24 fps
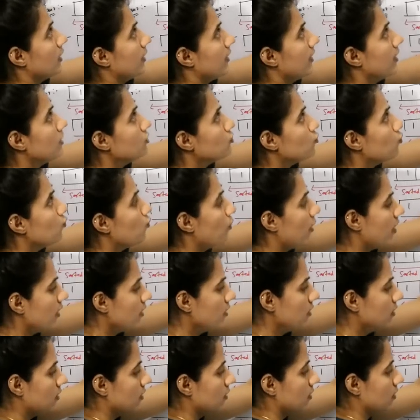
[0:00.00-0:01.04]
Is
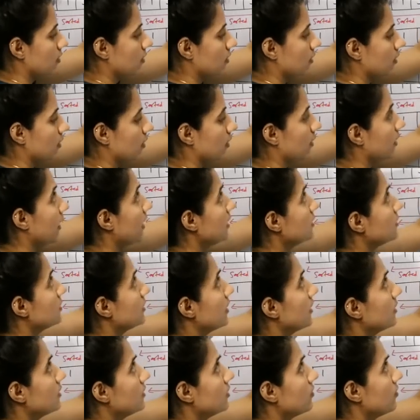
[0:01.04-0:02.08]
1 less
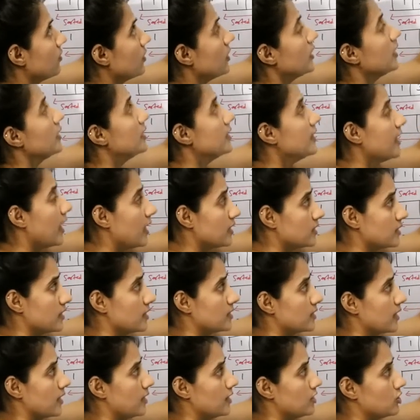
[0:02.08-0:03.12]
than 3? Yes,
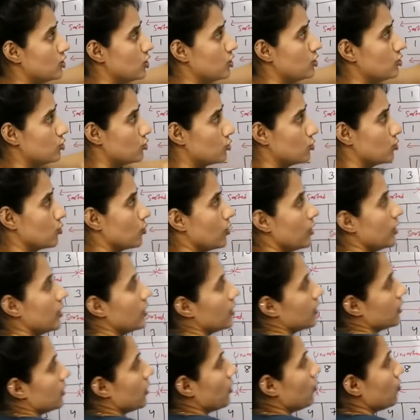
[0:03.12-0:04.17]
this condition is true.
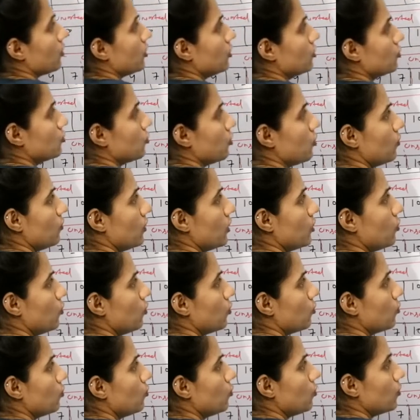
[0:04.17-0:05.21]
Now control will
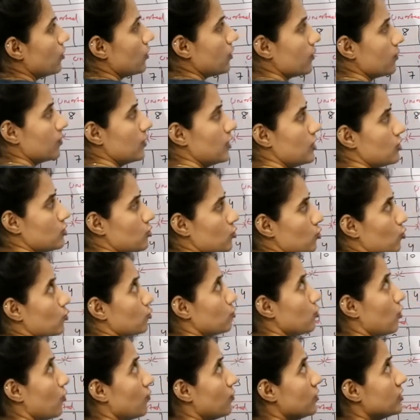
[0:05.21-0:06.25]
go to this loop.
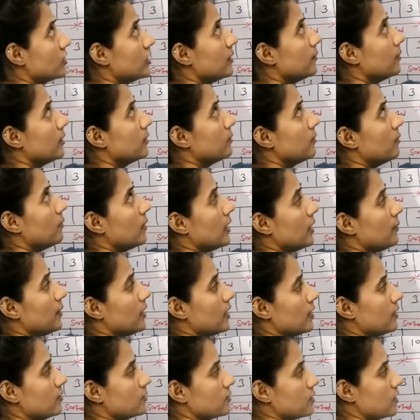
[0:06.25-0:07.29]
So obviously minimum
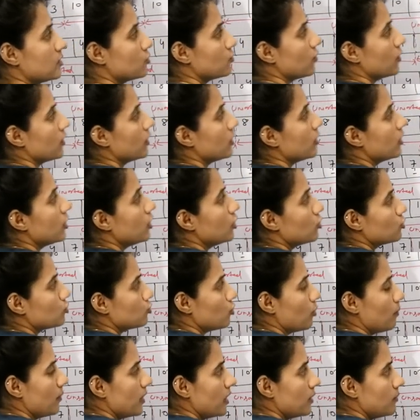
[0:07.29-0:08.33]
element is this one.
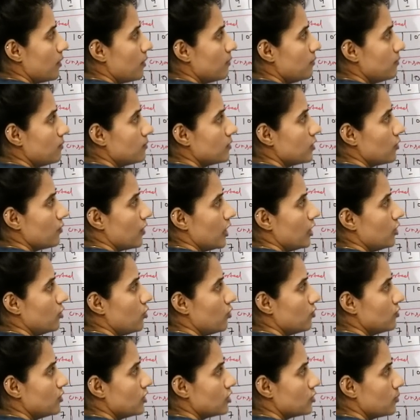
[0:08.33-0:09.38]
So minimum, the value
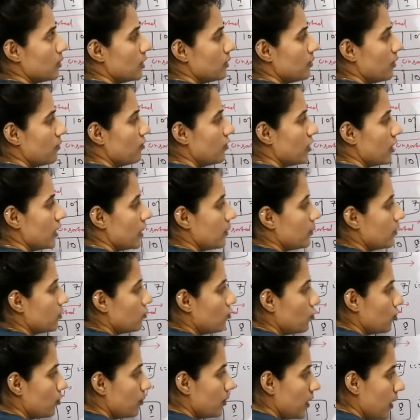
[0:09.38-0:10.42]
of this minimum variable
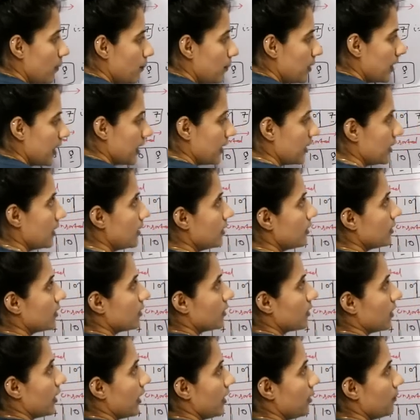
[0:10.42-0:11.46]
would be updated,
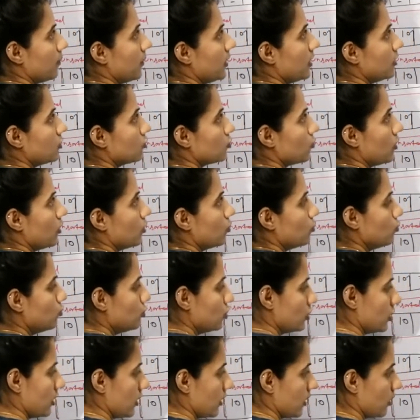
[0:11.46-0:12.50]
and min is equal to
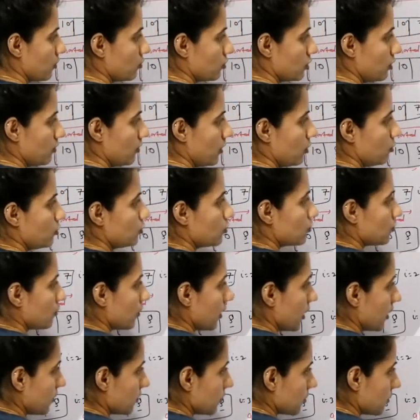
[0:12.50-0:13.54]
j. Now j value is
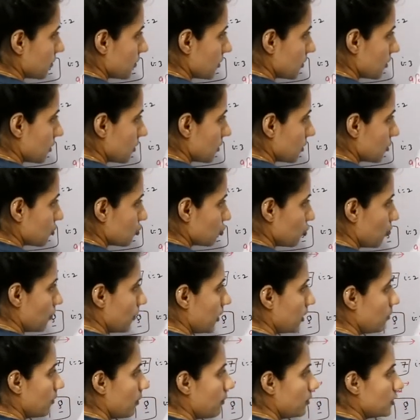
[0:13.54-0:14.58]
5. So
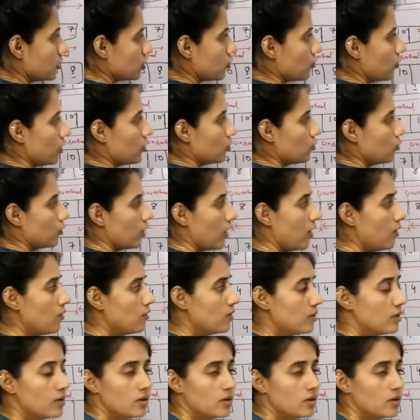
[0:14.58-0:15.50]
minimum is equal to now